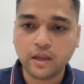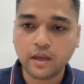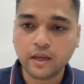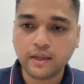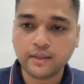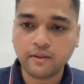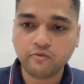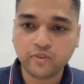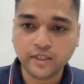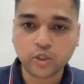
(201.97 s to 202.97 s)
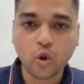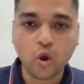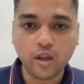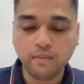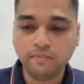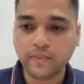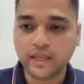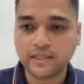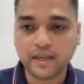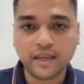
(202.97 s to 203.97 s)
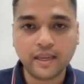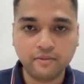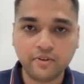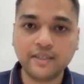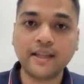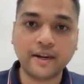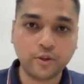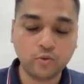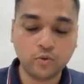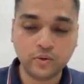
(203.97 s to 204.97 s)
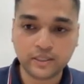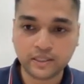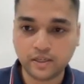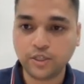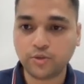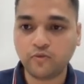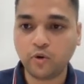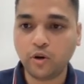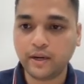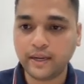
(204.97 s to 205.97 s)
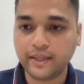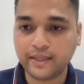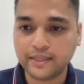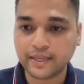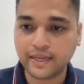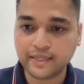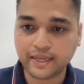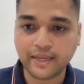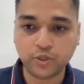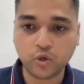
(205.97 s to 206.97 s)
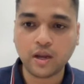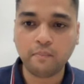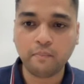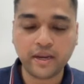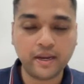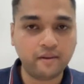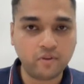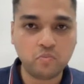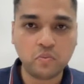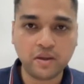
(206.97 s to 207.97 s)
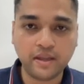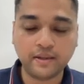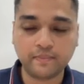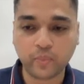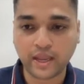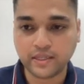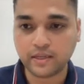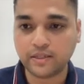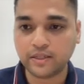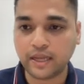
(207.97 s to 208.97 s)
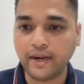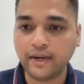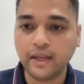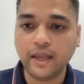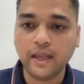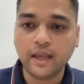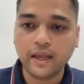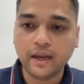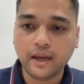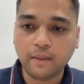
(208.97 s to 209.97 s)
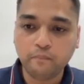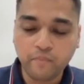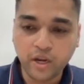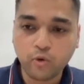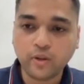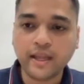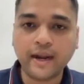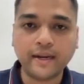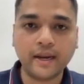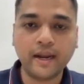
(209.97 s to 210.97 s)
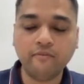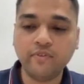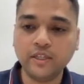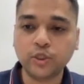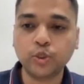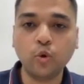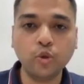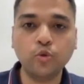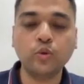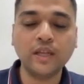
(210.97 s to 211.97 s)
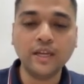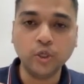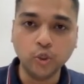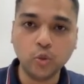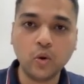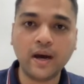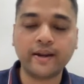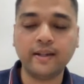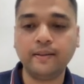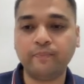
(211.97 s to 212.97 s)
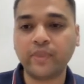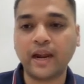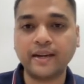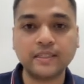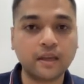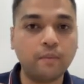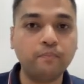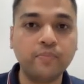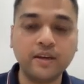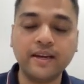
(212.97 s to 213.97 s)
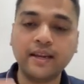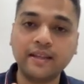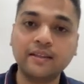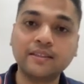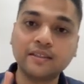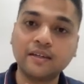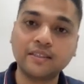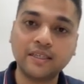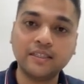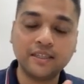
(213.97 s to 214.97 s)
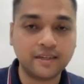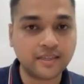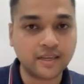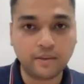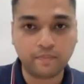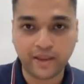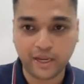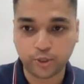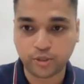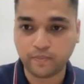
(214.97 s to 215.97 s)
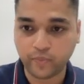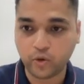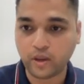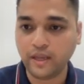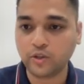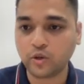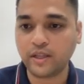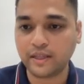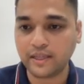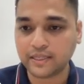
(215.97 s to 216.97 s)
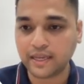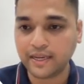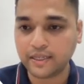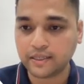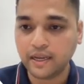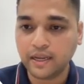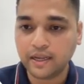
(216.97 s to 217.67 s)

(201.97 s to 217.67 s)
The first column is the keyword that you searched for. In this case, SEO company Navi Mumbai. I searched that. Below that, it will show you the URL that is appearing in the search engine result page. Okay, so in this case,